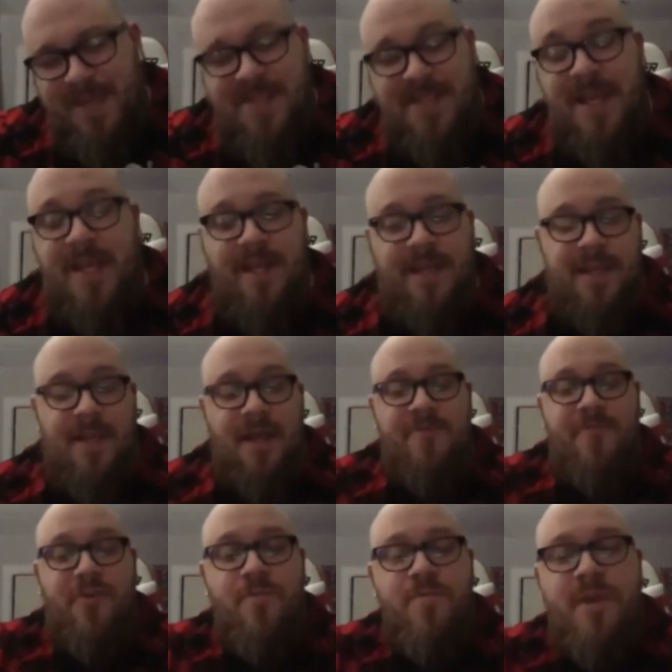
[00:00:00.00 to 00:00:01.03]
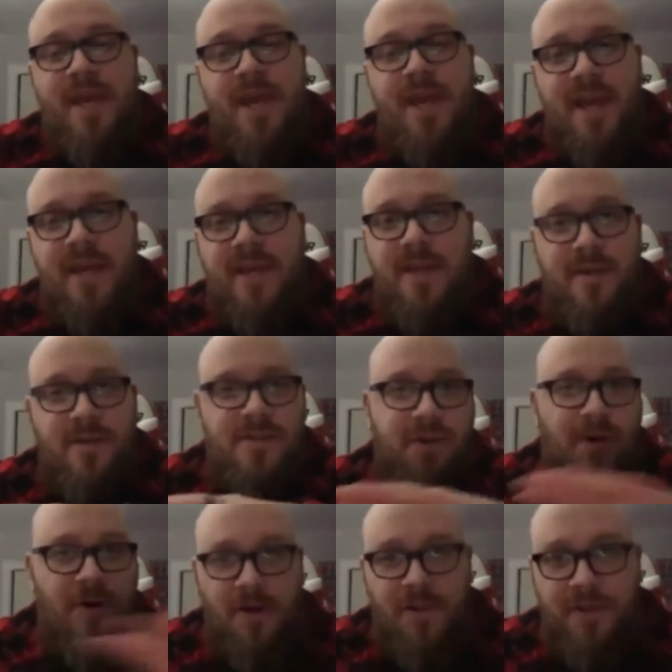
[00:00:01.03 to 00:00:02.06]
Because then for me, it kills
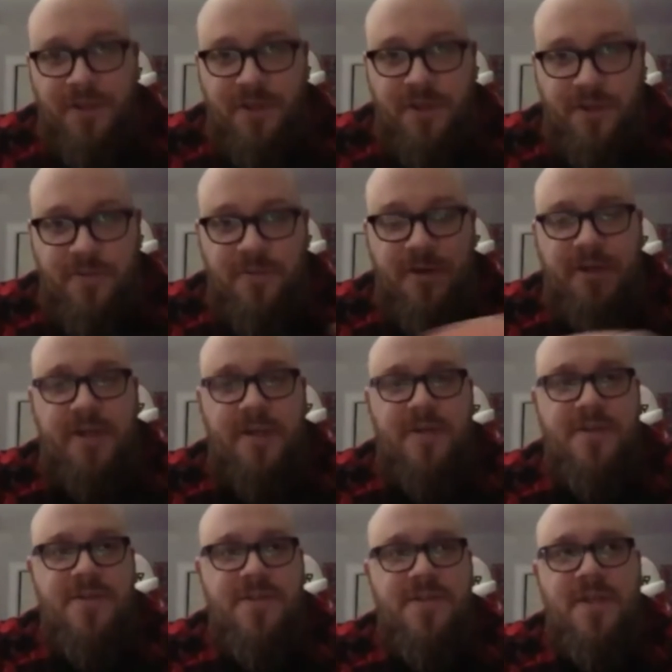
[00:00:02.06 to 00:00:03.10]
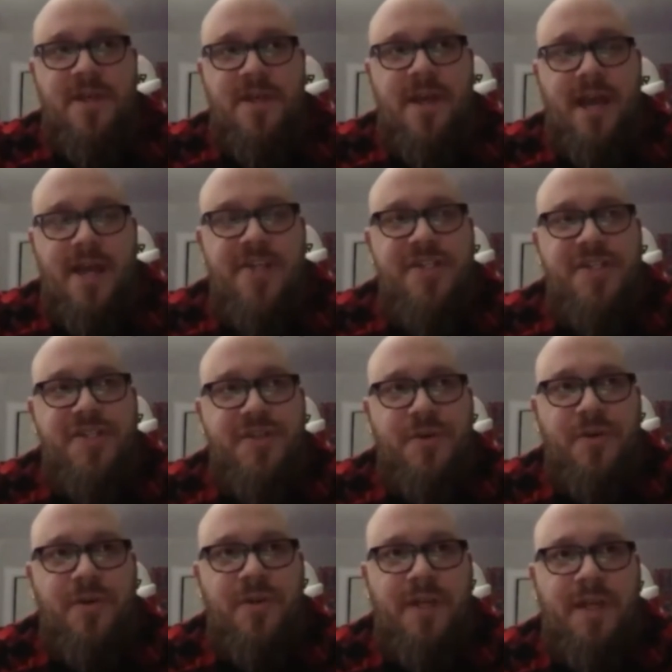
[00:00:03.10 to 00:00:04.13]
all the humor, it just
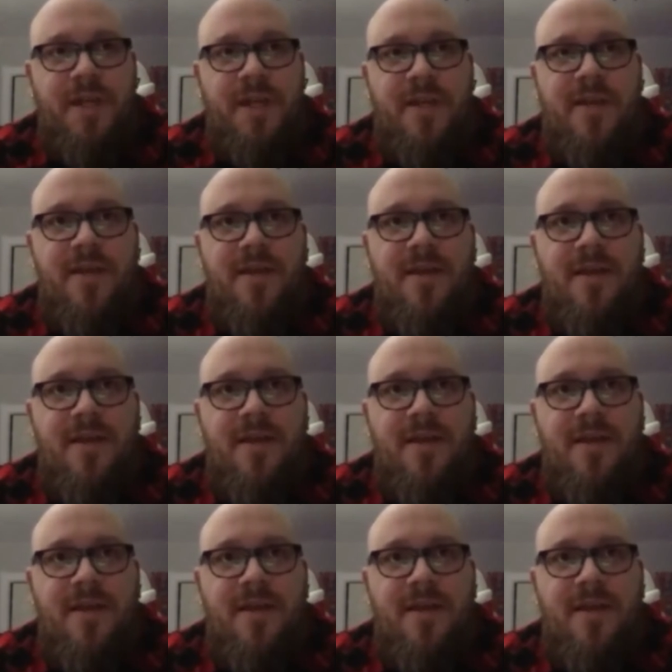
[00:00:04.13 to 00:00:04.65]
totally,